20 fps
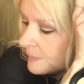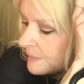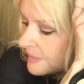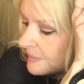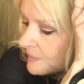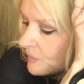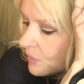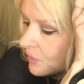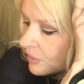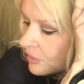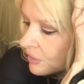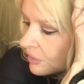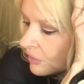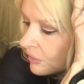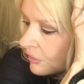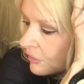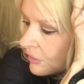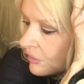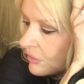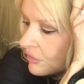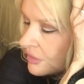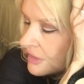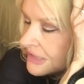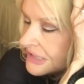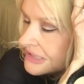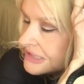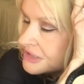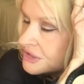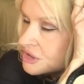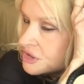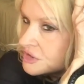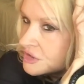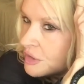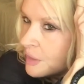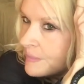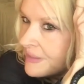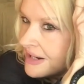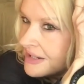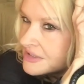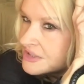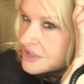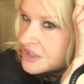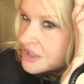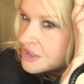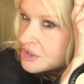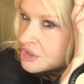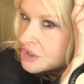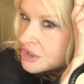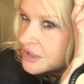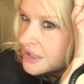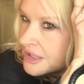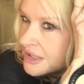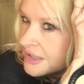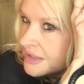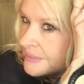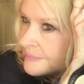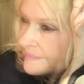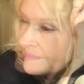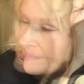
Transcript: bit more curl, just go back and touch it up.